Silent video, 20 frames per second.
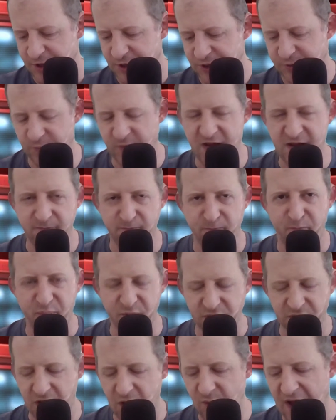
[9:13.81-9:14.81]
3
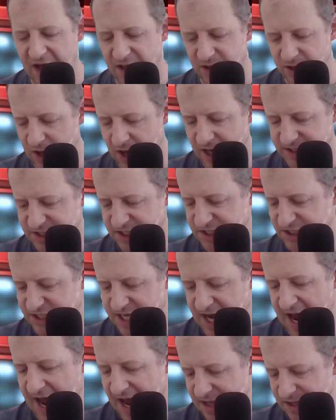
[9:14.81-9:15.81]
blowout losses
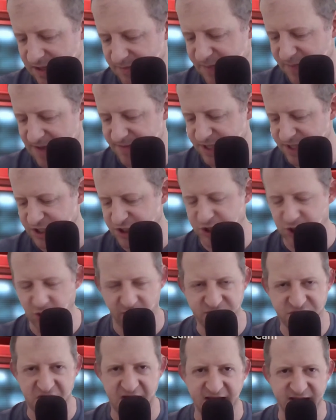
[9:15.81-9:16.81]
to Alabama,
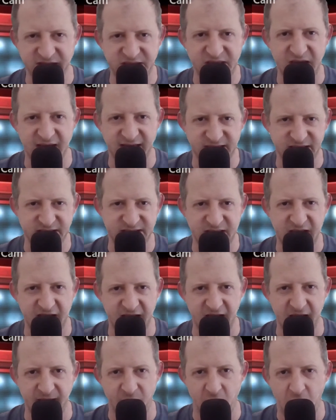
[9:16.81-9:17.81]
Georgia, and Texas
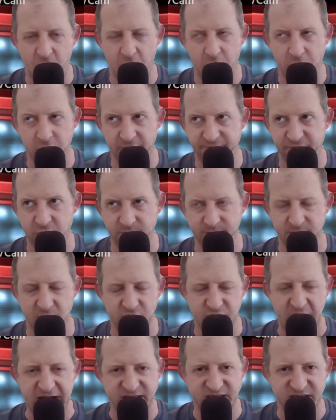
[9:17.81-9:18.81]
A&M, all of whom are
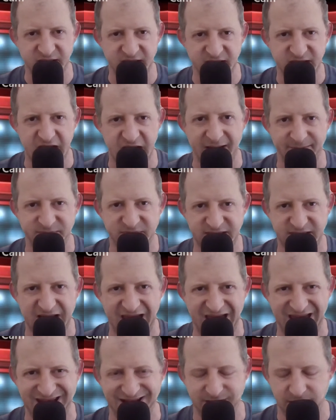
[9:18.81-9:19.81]
ranked in the top
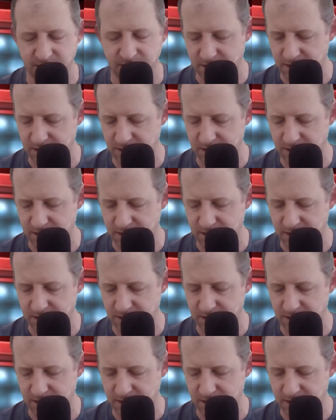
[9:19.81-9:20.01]
10.